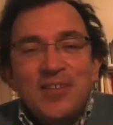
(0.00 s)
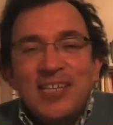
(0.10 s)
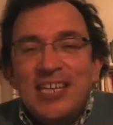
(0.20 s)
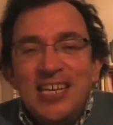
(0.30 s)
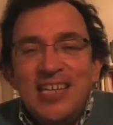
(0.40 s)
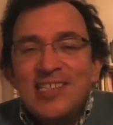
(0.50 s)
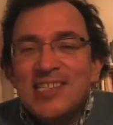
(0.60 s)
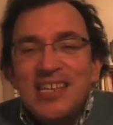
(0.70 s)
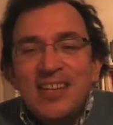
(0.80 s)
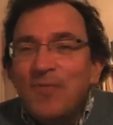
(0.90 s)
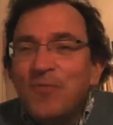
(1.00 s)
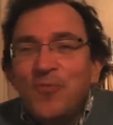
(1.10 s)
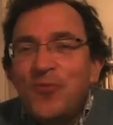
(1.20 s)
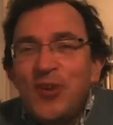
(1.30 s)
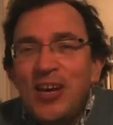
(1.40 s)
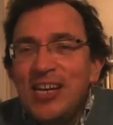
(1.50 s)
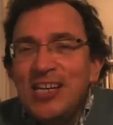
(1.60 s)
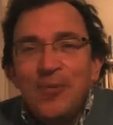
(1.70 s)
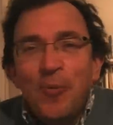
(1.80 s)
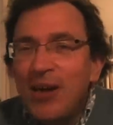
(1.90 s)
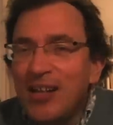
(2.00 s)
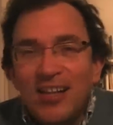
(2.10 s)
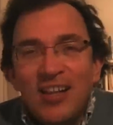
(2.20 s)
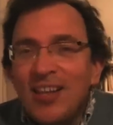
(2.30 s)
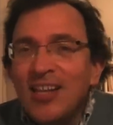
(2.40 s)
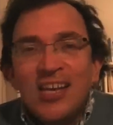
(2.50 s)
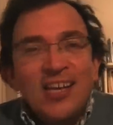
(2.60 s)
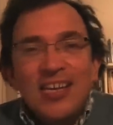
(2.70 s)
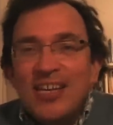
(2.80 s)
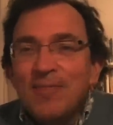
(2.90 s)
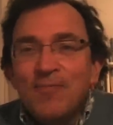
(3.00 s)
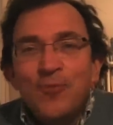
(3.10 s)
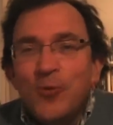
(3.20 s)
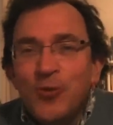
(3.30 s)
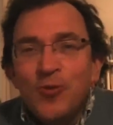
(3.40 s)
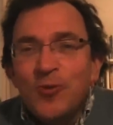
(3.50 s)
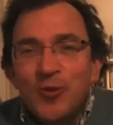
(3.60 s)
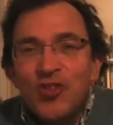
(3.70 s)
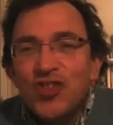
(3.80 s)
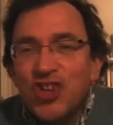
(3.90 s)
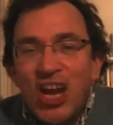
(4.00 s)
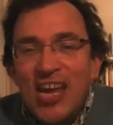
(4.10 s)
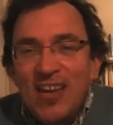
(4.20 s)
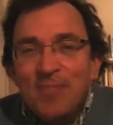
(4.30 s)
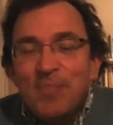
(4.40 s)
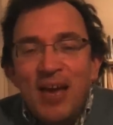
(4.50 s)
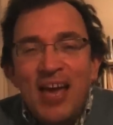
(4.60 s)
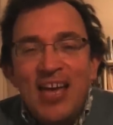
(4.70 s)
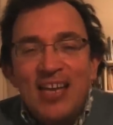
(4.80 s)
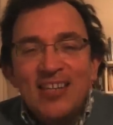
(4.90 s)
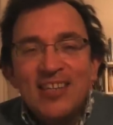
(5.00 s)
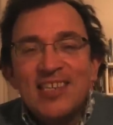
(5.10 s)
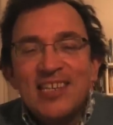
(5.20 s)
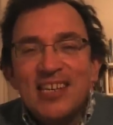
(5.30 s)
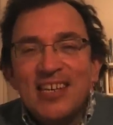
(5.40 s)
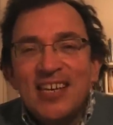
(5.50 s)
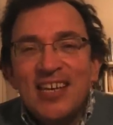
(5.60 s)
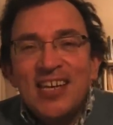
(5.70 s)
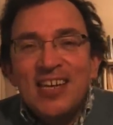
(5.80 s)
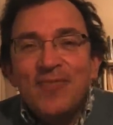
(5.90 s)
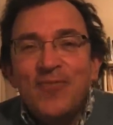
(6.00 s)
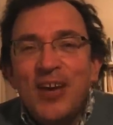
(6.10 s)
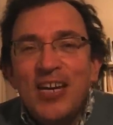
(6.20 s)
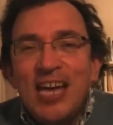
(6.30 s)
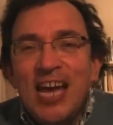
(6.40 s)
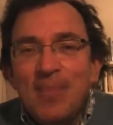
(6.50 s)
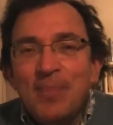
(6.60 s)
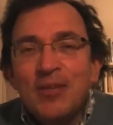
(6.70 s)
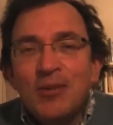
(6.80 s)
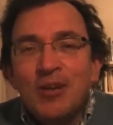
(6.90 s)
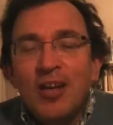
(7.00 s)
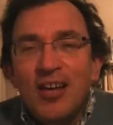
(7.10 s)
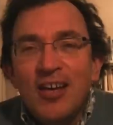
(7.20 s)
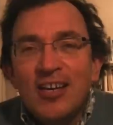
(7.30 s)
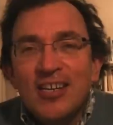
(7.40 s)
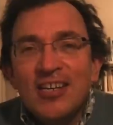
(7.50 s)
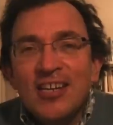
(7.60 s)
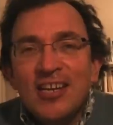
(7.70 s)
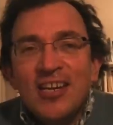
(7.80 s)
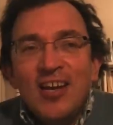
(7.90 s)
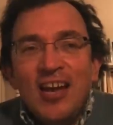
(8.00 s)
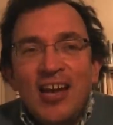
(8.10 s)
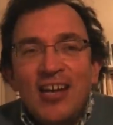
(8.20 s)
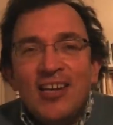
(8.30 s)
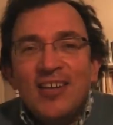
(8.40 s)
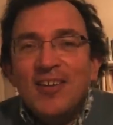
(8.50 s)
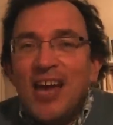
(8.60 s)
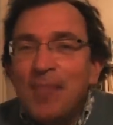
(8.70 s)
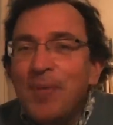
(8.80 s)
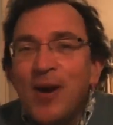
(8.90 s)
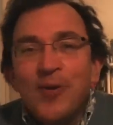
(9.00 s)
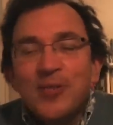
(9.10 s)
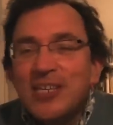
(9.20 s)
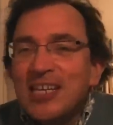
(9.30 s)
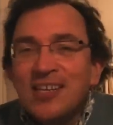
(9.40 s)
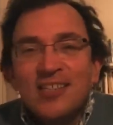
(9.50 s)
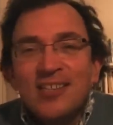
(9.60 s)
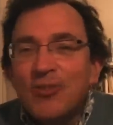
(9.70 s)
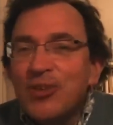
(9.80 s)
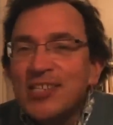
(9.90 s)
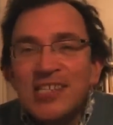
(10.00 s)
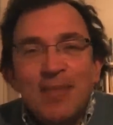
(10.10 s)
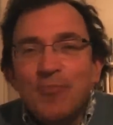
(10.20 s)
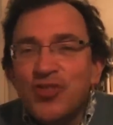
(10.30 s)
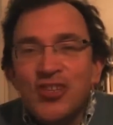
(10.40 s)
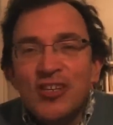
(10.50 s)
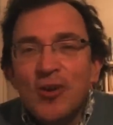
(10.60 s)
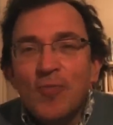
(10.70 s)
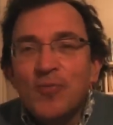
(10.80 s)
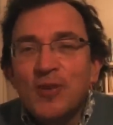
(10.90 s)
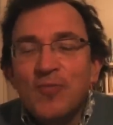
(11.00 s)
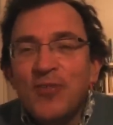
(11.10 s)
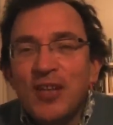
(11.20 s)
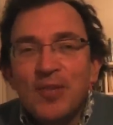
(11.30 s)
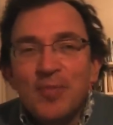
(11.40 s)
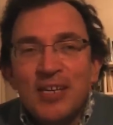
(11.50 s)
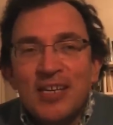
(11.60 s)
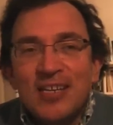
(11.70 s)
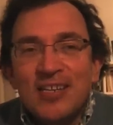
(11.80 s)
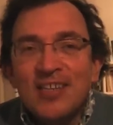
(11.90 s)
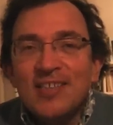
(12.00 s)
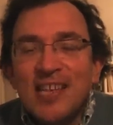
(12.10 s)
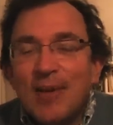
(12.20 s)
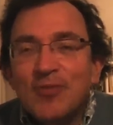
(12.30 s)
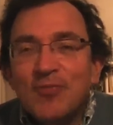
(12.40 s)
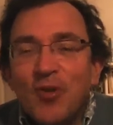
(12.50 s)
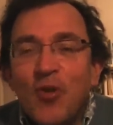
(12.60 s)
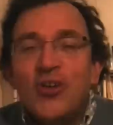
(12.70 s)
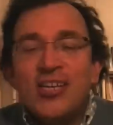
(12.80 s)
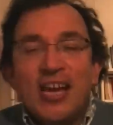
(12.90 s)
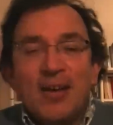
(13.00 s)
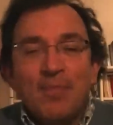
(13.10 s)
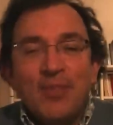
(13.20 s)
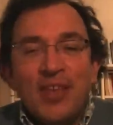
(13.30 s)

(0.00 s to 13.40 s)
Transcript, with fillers: he is still very well in full shape and very happy to learn about the reception of the film in South Florida.